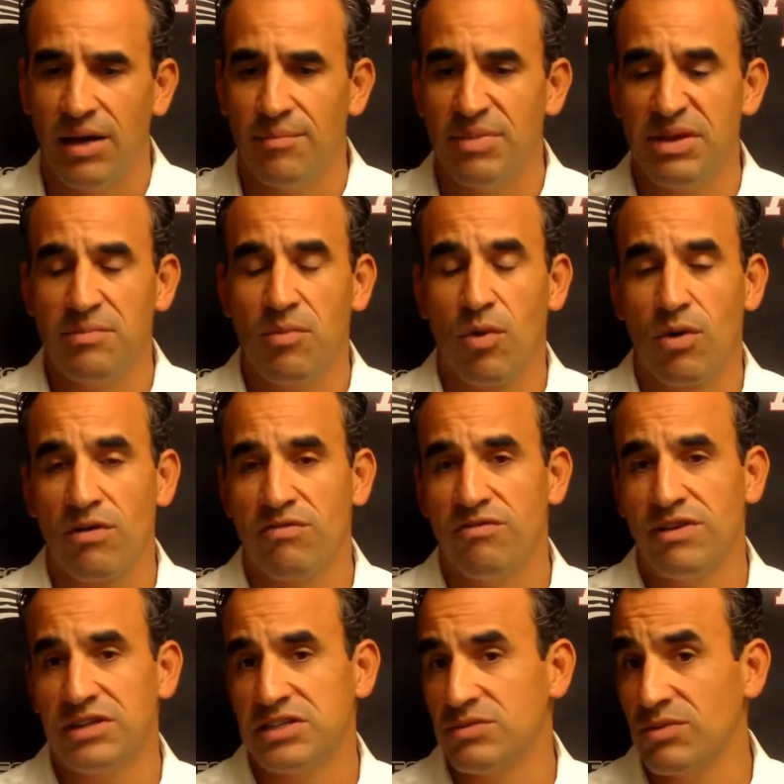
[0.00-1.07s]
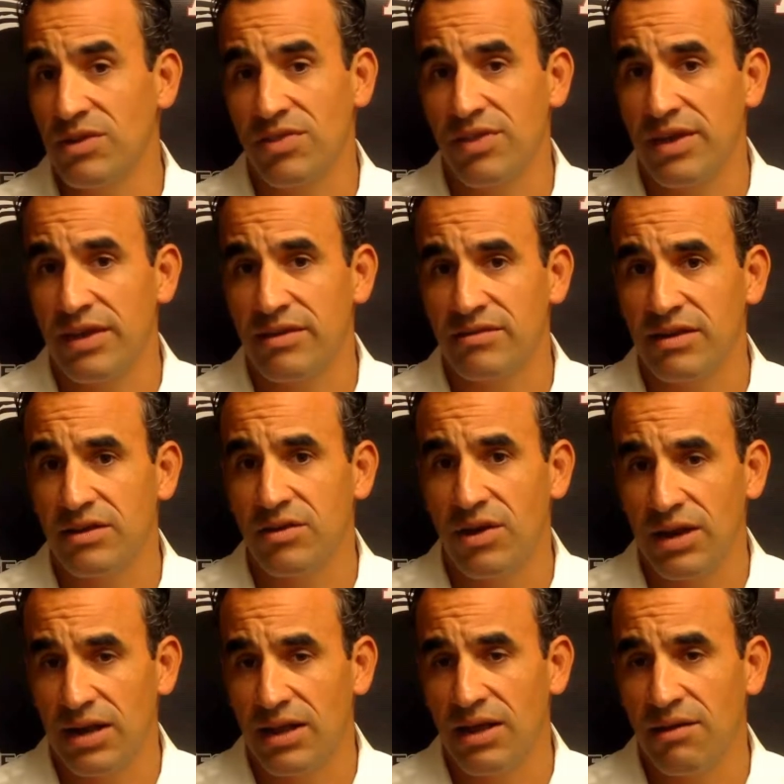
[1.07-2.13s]
Be more efficient with things. I
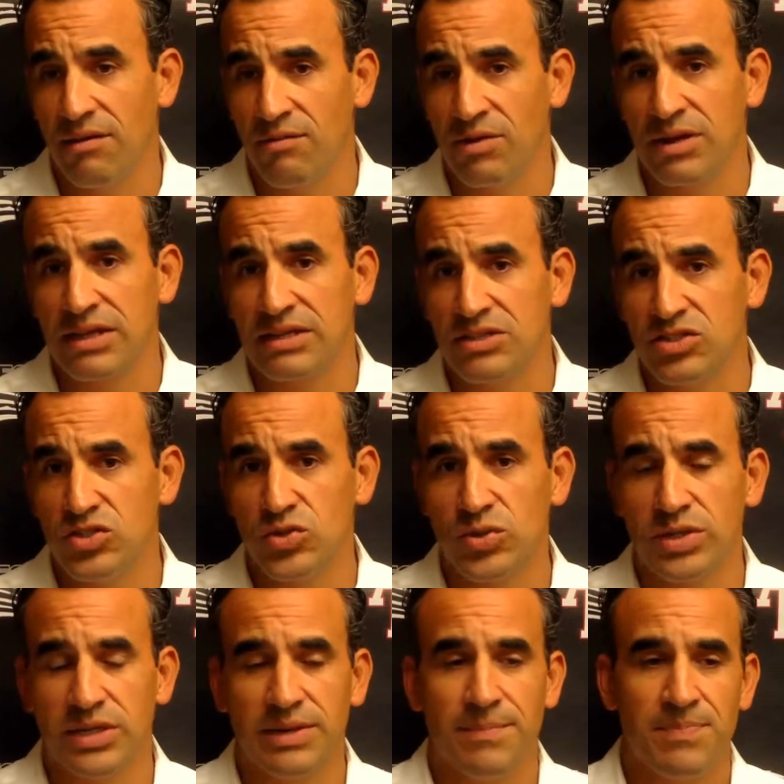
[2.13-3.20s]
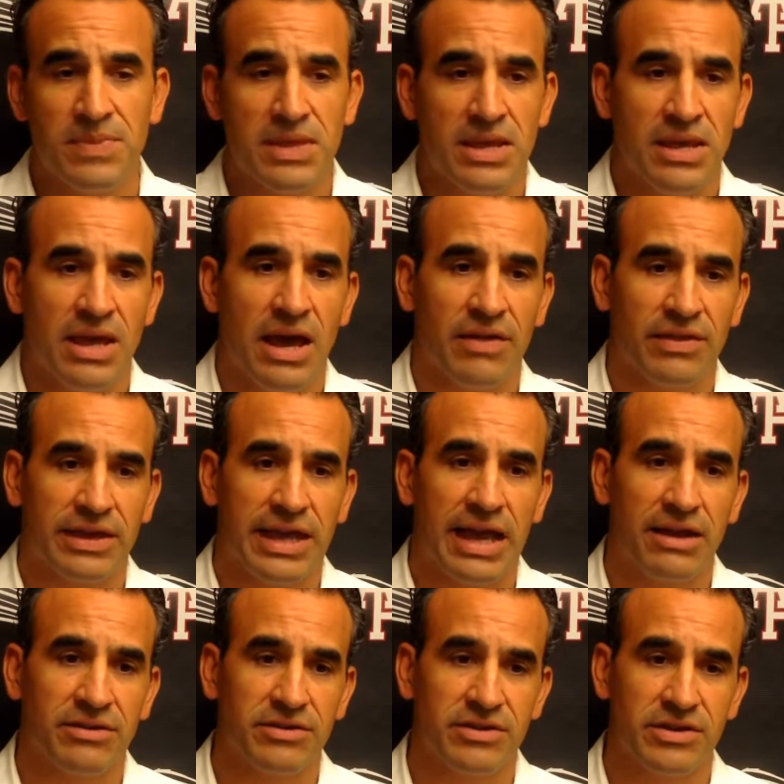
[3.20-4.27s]
know I really enjoy how the
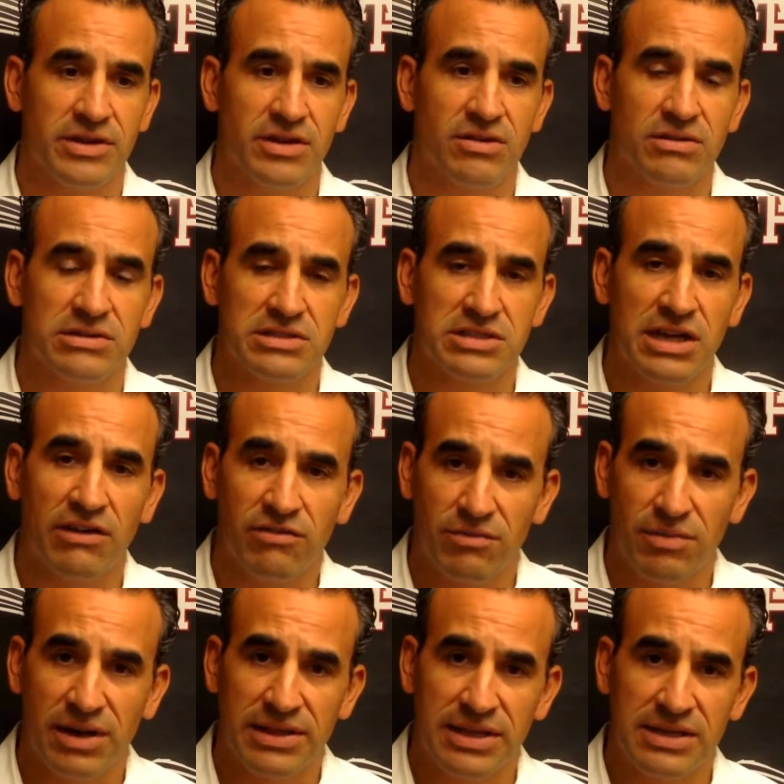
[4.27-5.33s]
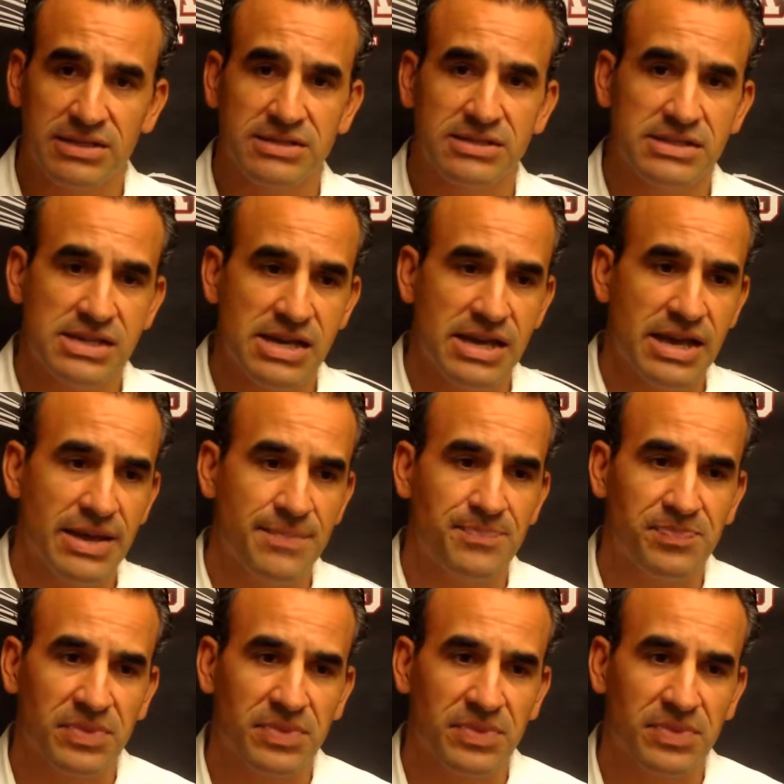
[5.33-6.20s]
calendar year is governed by the NCAA,